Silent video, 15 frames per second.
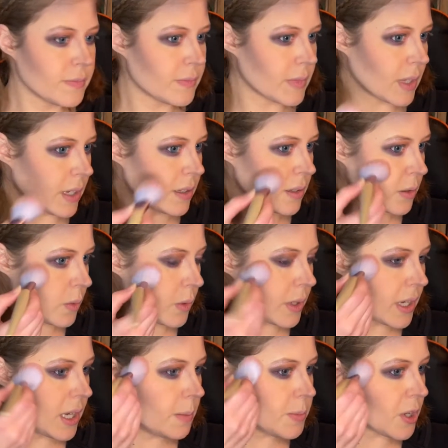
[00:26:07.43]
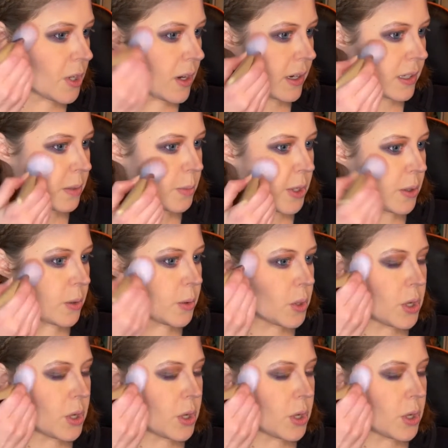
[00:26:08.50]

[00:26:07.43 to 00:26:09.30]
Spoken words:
And you know, I keep talking about